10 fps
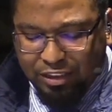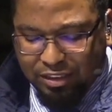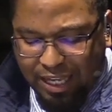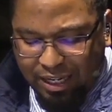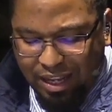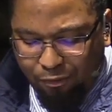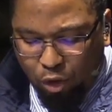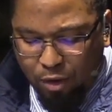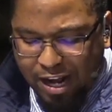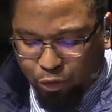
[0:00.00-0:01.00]

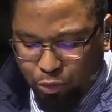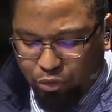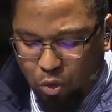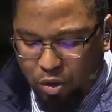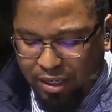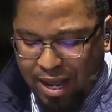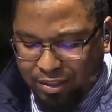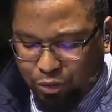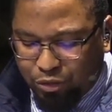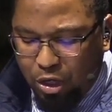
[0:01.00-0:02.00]
state-level grassroots
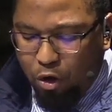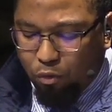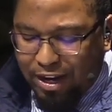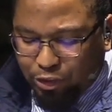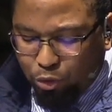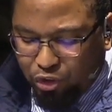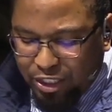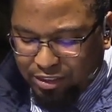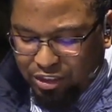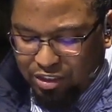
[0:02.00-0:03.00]
organizers, racial
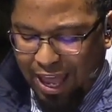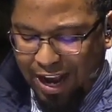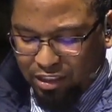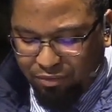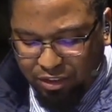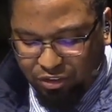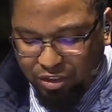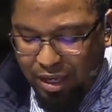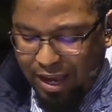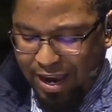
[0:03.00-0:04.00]
justice
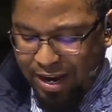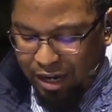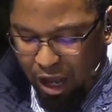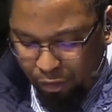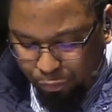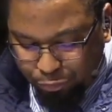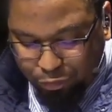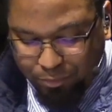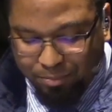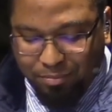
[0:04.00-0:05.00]
activists, and
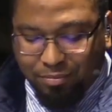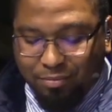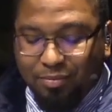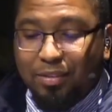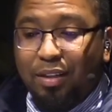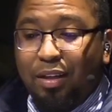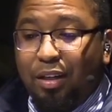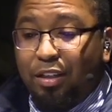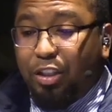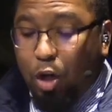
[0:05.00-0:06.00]
others.
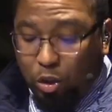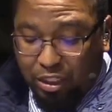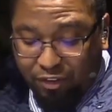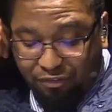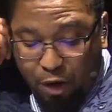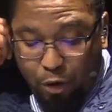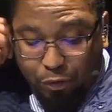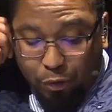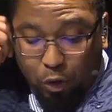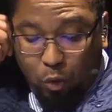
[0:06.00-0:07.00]
She goes even
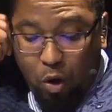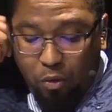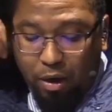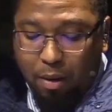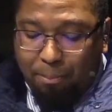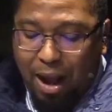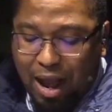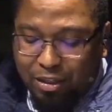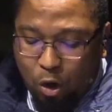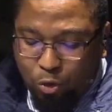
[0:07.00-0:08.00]
further. Quote,
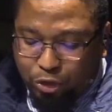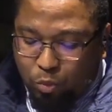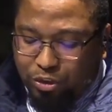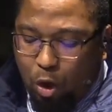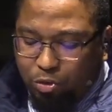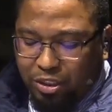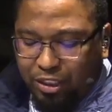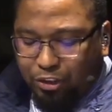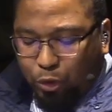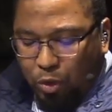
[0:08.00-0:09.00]
Podhorzer was hosting
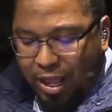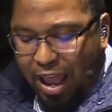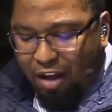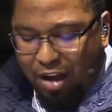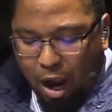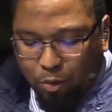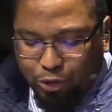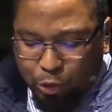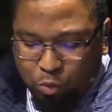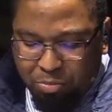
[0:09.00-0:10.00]
these two and a half hour
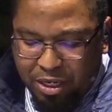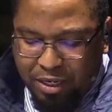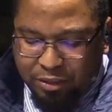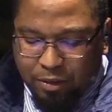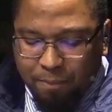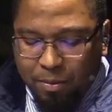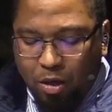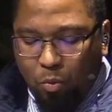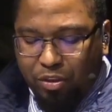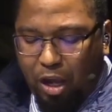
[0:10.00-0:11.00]
Zoom meetings
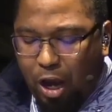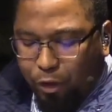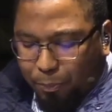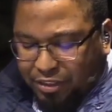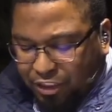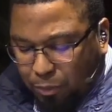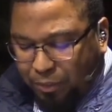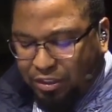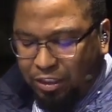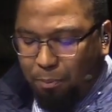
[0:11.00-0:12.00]
with other
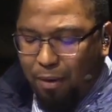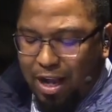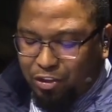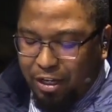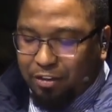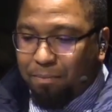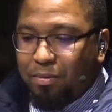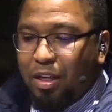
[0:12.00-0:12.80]
participants in the project.